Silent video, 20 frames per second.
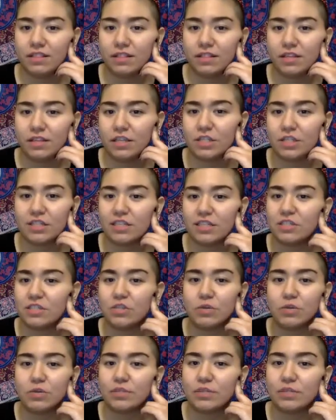He just listened to
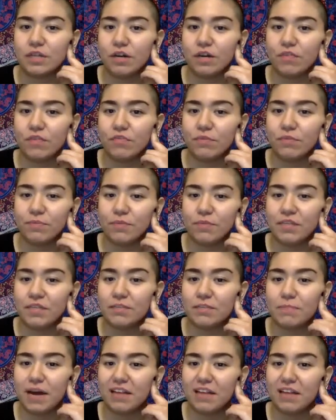himself. He's a
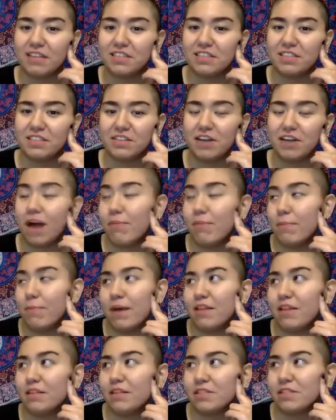bad listener. And I'm a
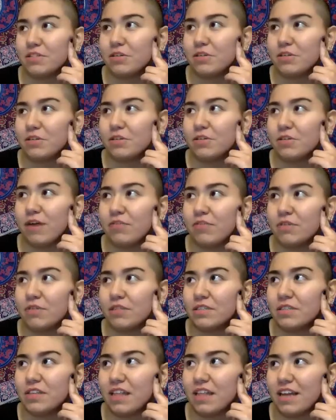bad listener too after
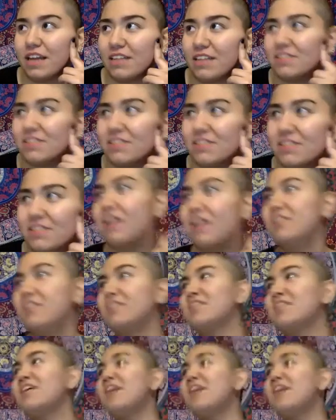listening to that song. I just